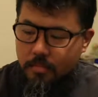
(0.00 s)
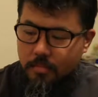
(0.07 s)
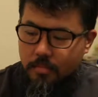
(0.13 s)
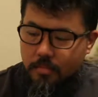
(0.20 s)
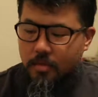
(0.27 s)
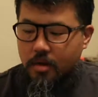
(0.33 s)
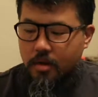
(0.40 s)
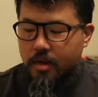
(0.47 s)

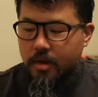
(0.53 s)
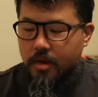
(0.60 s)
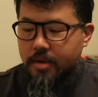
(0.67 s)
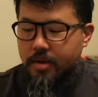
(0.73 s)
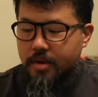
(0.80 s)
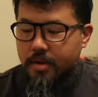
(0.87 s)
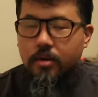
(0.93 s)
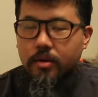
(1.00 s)
I know
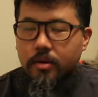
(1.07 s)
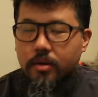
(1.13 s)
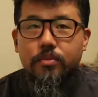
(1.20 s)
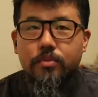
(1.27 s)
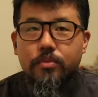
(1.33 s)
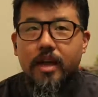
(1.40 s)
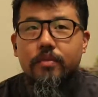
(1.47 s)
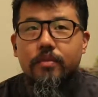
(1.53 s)
nowadays we
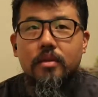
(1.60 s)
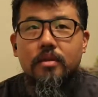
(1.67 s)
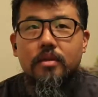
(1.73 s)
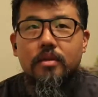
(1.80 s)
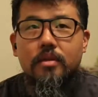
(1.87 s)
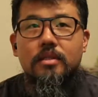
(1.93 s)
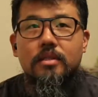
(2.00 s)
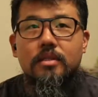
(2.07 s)
have a
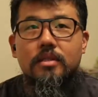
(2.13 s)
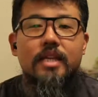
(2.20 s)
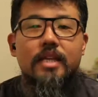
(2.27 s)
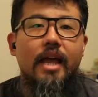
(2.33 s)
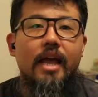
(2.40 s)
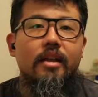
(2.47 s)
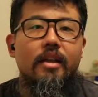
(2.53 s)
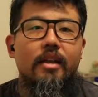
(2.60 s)

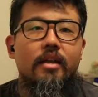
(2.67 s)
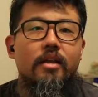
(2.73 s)
society